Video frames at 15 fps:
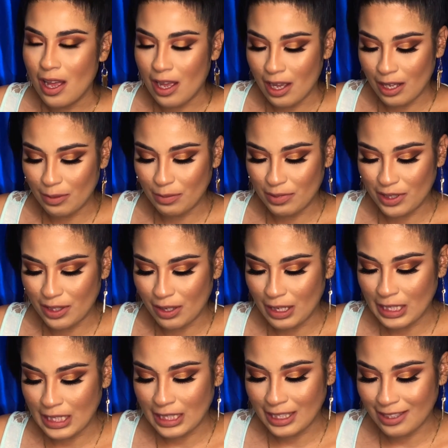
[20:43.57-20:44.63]
So I
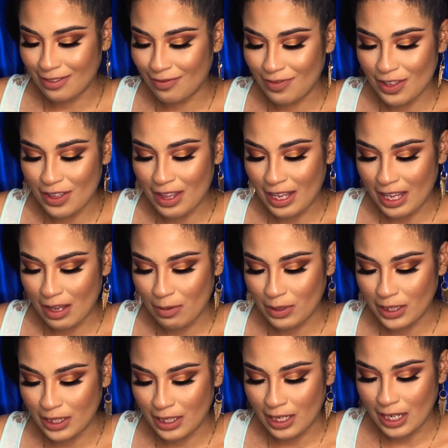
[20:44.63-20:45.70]
just feel like it
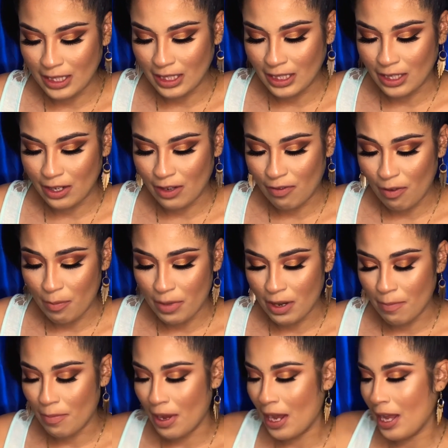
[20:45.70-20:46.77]
was unnecessary for me
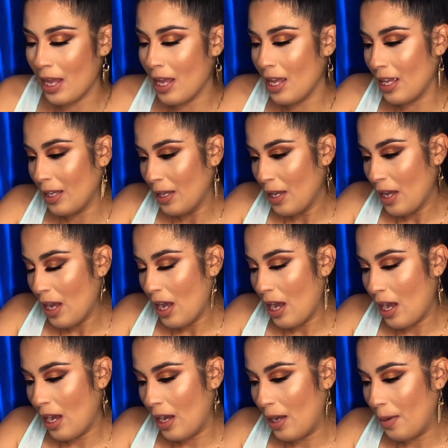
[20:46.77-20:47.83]
to buy it.
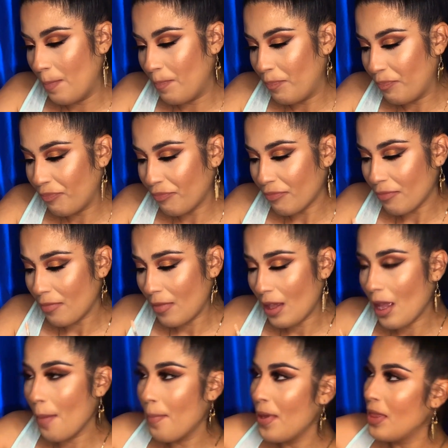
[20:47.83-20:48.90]

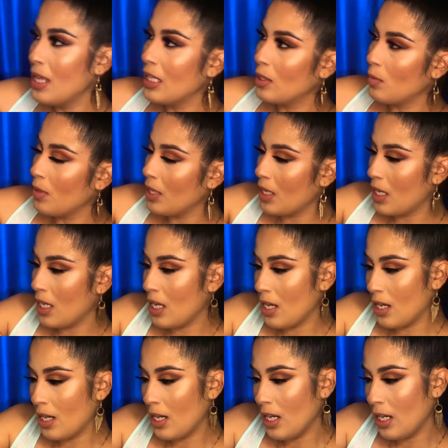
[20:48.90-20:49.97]
But this one
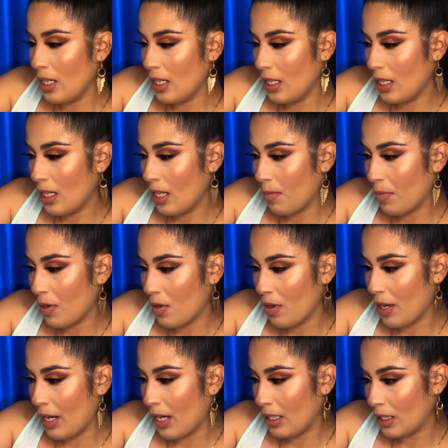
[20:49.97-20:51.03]
here, I'll go
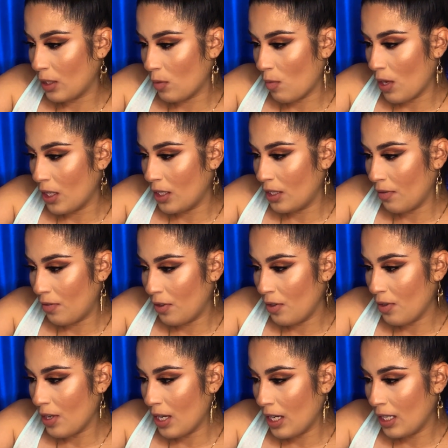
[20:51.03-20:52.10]
ahead and swatch it for
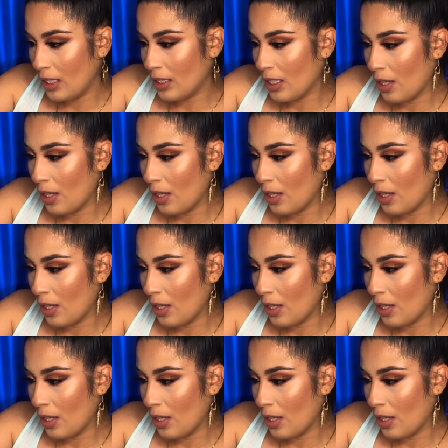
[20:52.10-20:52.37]
you guys.